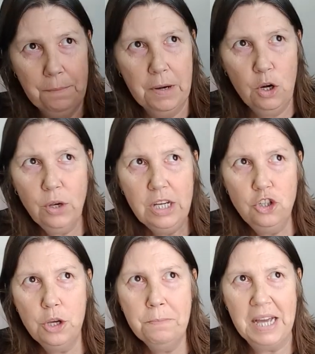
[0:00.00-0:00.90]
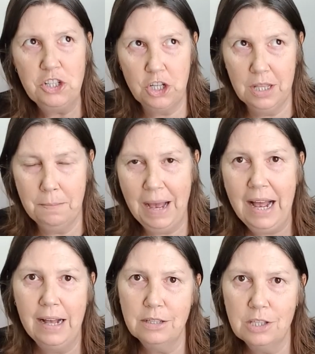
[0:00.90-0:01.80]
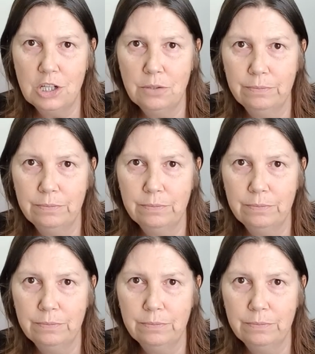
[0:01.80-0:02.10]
Looking too much to the past